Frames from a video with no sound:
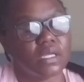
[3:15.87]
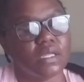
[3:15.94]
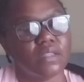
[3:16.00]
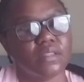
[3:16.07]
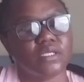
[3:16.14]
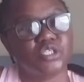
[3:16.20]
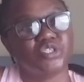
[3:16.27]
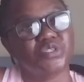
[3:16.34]

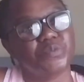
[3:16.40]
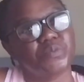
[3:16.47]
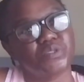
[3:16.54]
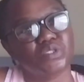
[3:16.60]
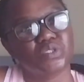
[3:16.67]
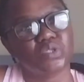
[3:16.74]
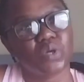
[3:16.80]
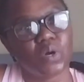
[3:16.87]
and that trip
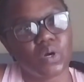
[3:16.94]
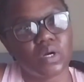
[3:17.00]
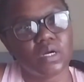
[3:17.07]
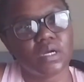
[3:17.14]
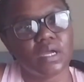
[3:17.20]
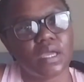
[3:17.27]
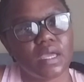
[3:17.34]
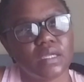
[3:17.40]
is
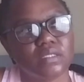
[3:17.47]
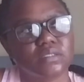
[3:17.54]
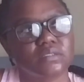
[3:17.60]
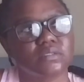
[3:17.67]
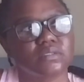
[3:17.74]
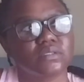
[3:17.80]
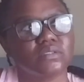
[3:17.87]
long, and